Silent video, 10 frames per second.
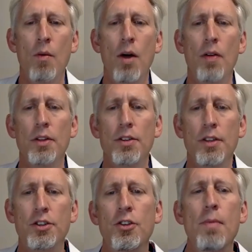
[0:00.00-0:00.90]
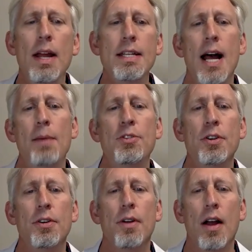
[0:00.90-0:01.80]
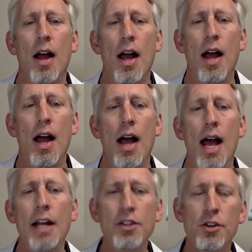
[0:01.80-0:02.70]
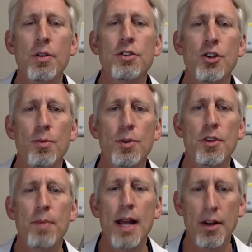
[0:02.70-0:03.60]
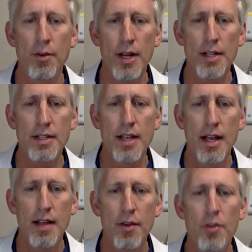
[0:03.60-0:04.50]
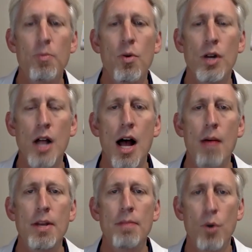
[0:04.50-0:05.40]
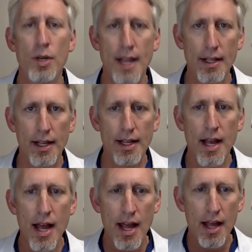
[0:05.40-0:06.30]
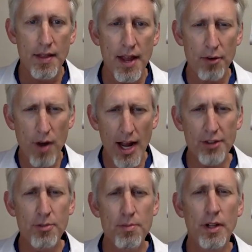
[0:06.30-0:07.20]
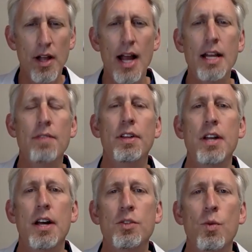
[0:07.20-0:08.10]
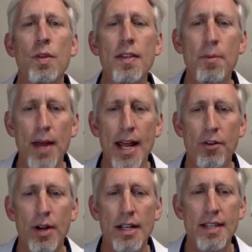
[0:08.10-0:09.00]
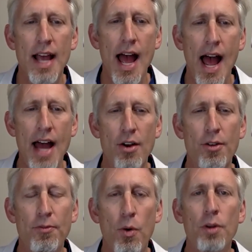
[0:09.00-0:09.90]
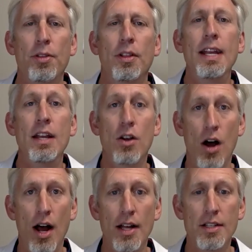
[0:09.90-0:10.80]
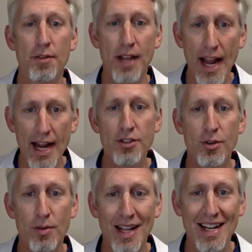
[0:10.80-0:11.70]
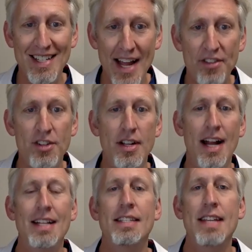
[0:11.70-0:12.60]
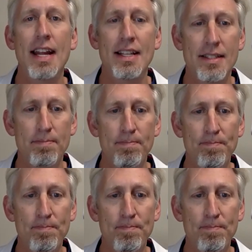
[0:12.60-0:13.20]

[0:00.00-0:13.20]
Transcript: Well, the, the two main types are exocrine tumors of the pancreas. They're the more common and more deadly. They arise from the lining of the ducts within the pancreas and are the fourth leading cause of cancer-related deaths in the United States.